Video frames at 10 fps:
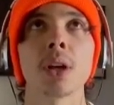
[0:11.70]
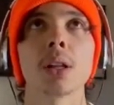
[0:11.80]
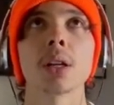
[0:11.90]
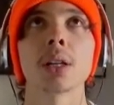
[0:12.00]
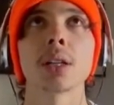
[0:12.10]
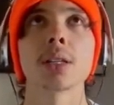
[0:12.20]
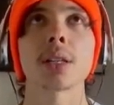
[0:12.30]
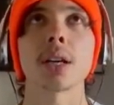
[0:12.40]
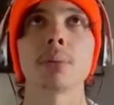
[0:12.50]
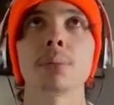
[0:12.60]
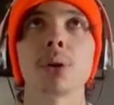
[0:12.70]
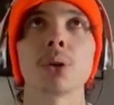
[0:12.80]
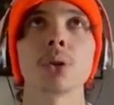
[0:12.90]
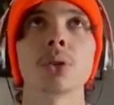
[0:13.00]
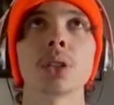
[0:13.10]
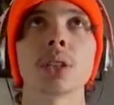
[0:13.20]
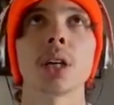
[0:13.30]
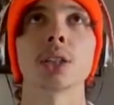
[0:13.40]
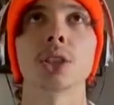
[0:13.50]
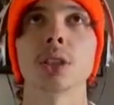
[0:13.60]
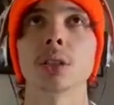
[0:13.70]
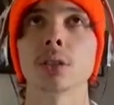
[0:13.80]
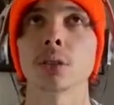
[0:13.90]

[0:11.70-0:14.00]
Look at this it balloon. Look at that cheese.